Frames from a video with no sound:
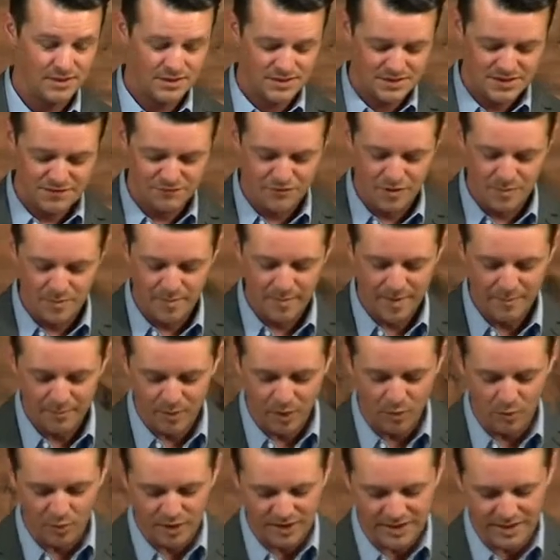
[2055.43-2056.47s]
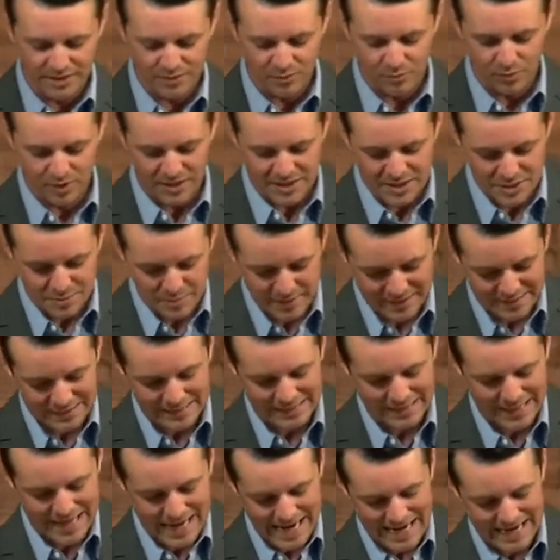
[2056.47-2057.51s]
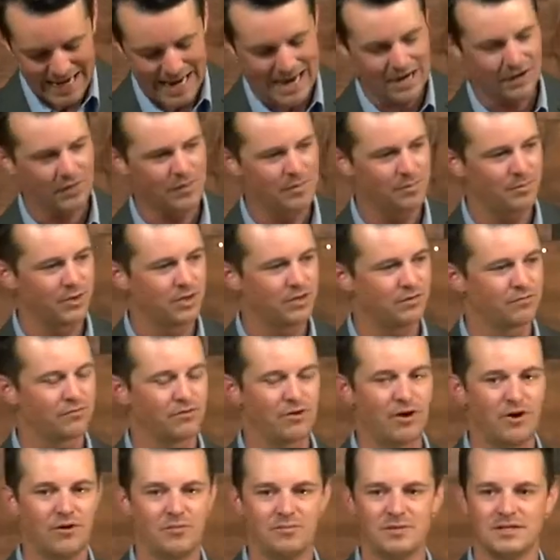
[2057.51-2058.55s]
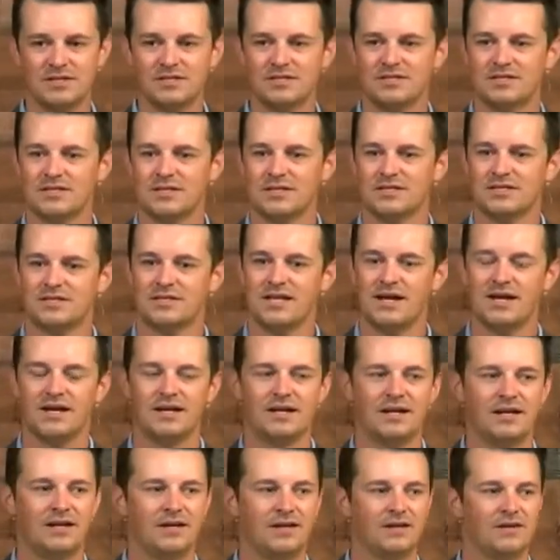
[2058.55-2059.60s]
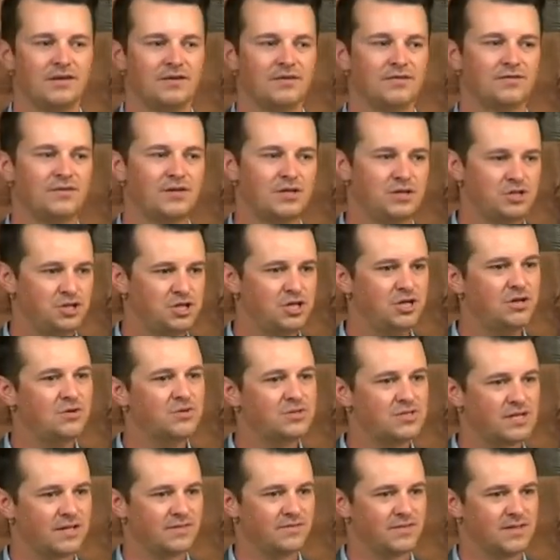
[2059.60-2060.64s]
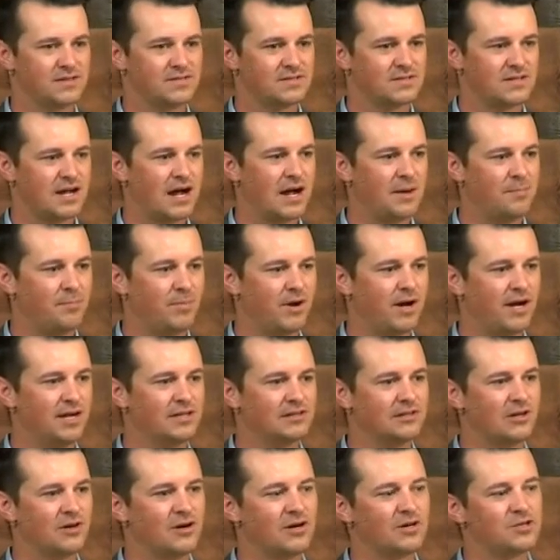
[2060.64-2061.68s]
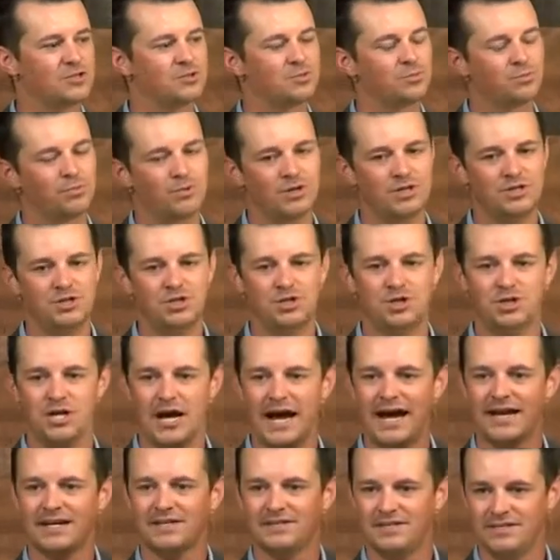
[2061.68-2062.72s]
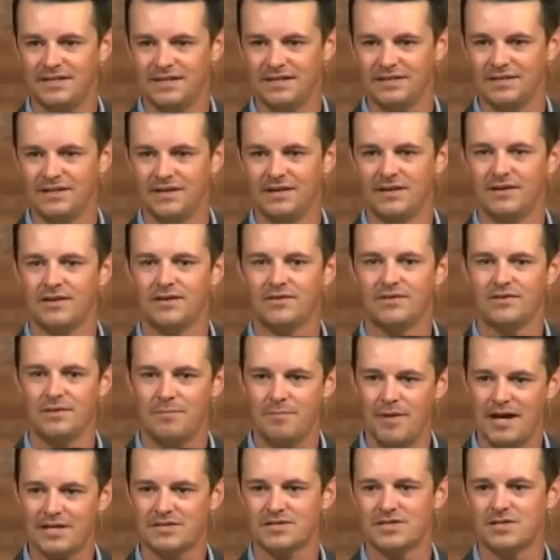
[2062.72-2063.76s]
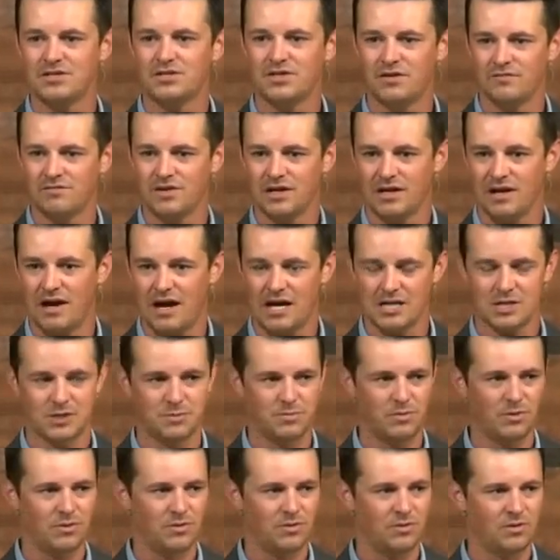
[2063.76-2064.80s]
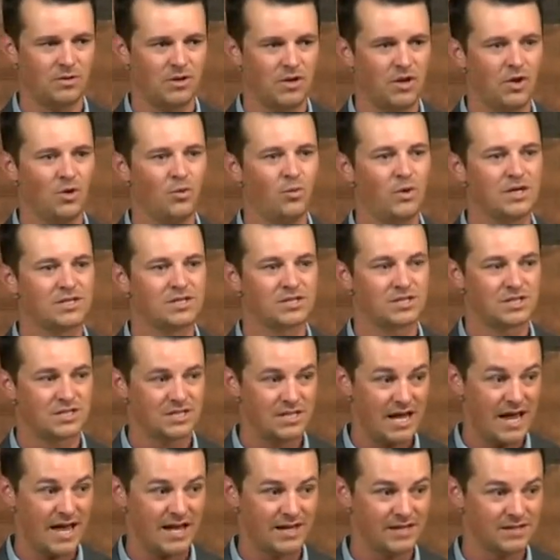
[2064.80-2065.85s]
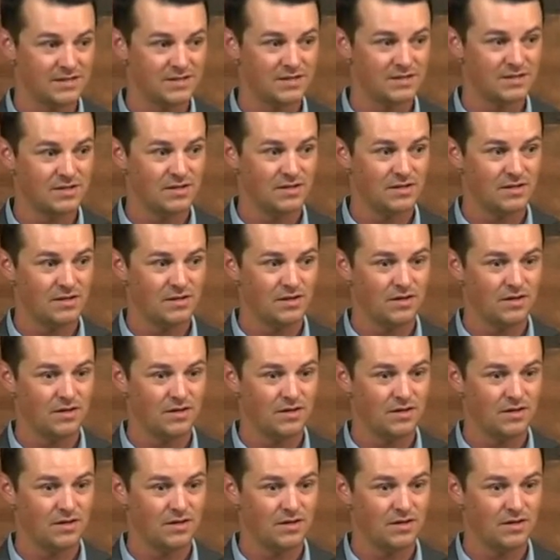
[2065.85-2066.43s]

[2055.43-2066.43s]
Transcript: Because if you remember, what, he, what he's been laying out in the book of Romans is that the Jews at this time, by and large, rejected the message of the gospel, which says